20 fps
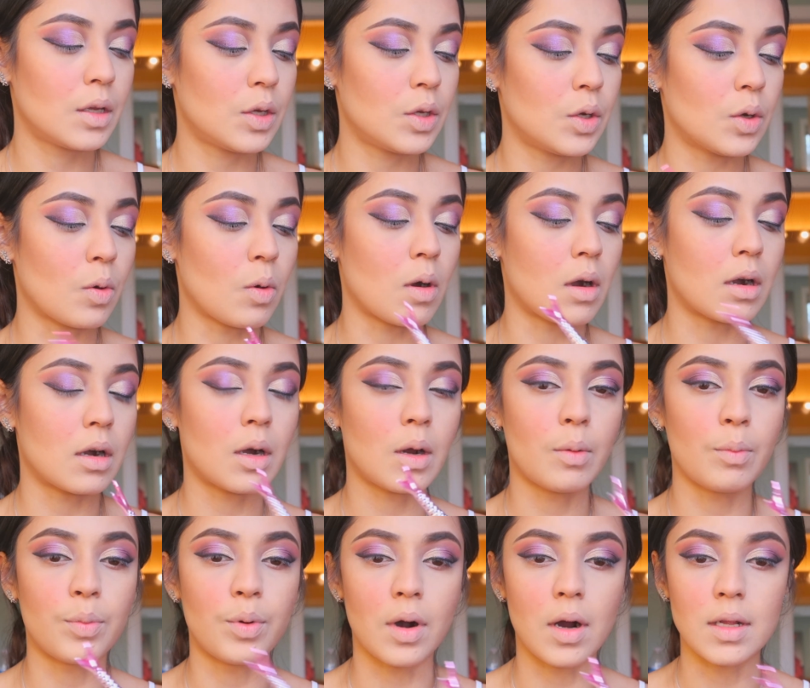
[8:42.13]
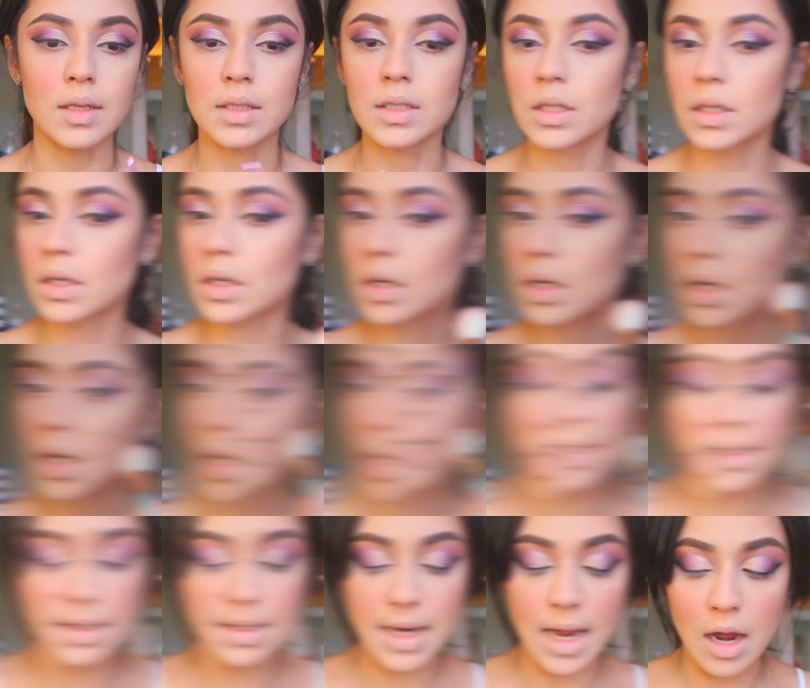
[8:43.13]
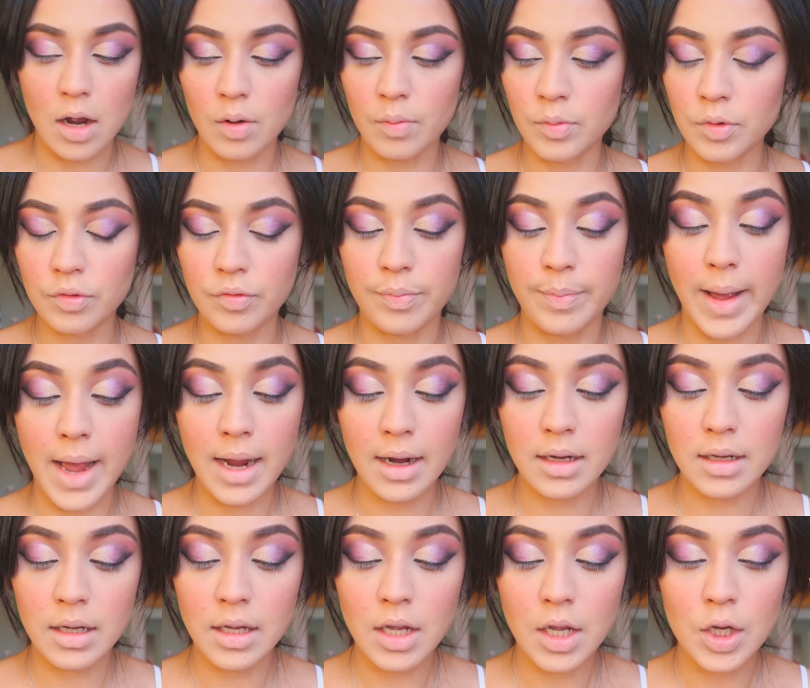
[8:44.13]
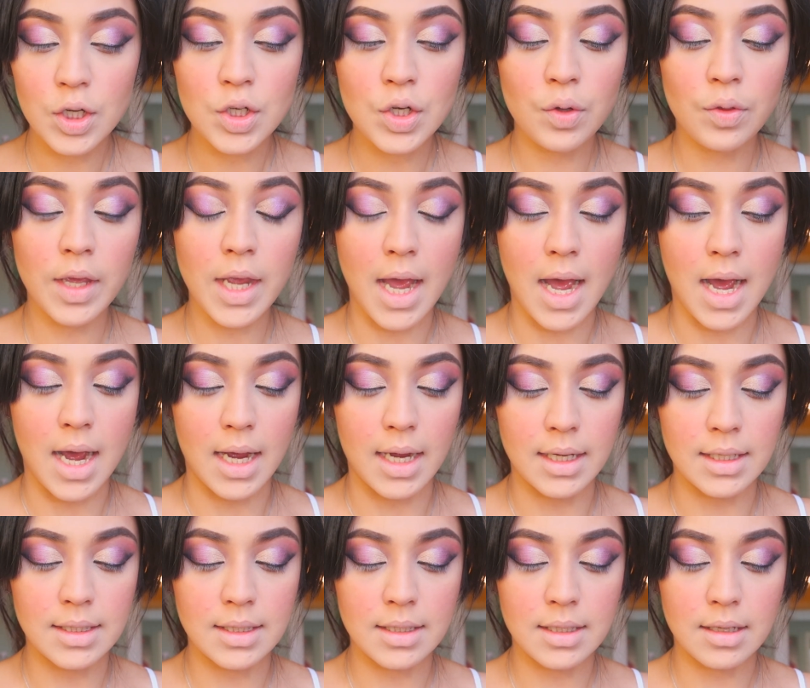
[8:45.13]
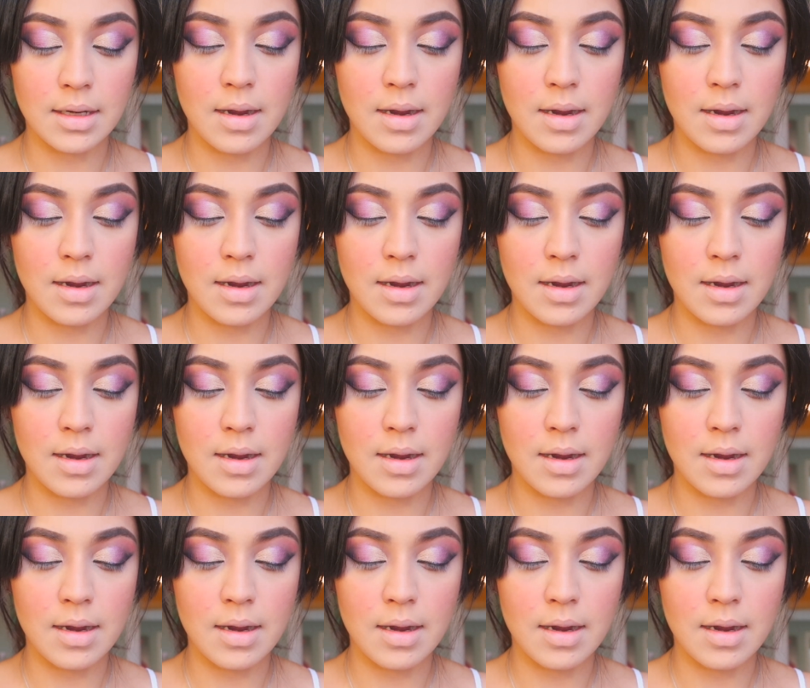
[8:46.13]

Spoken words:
your bronzer. Let's now move back to the eyes.